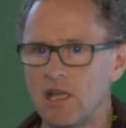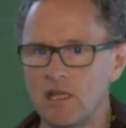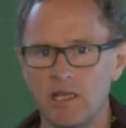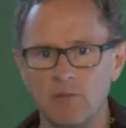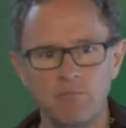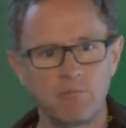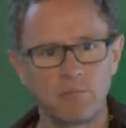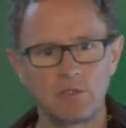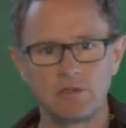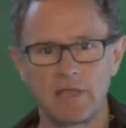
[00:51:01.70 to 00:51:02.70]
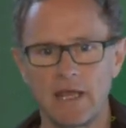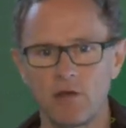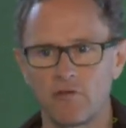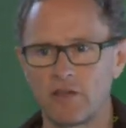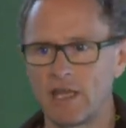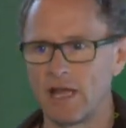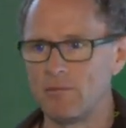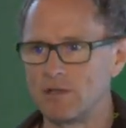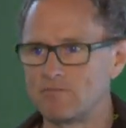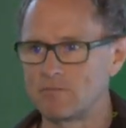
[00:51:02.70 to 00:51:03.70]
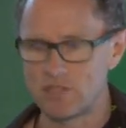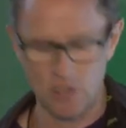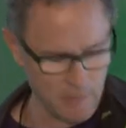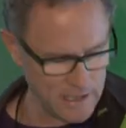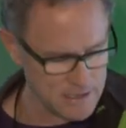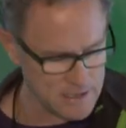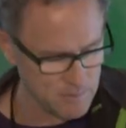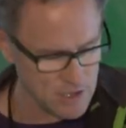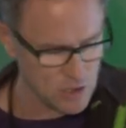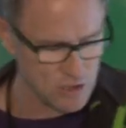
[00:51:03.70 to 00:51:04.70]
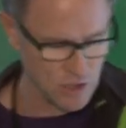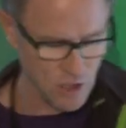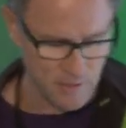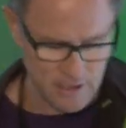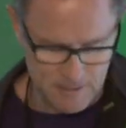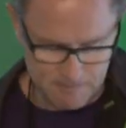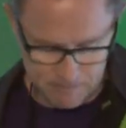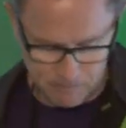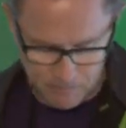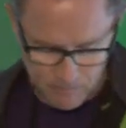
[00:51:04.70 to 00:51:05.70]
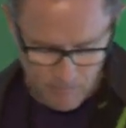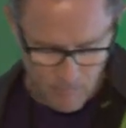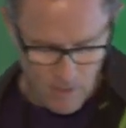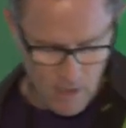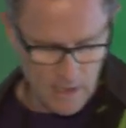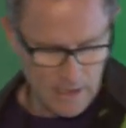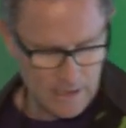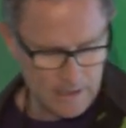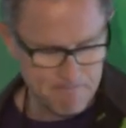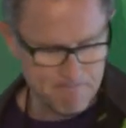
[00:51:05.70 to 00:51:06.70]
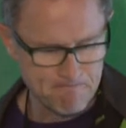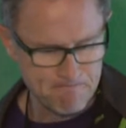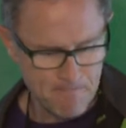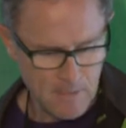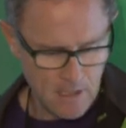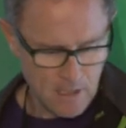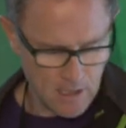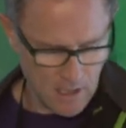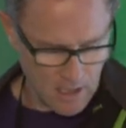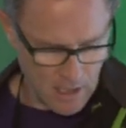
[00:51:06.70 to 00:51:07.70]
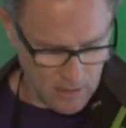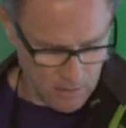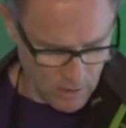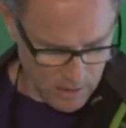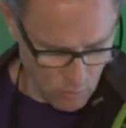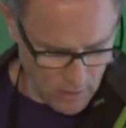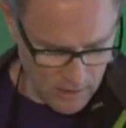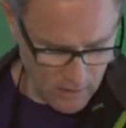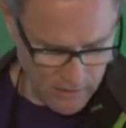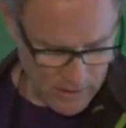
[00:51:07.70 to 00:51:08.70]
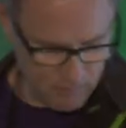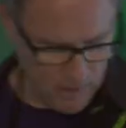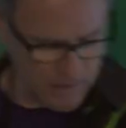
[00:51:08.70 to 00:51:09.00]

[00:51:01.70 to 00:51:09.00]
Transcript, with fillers: you know, get it off GitHub and start making some issues and comments. Um, I thought I had one other thing, but I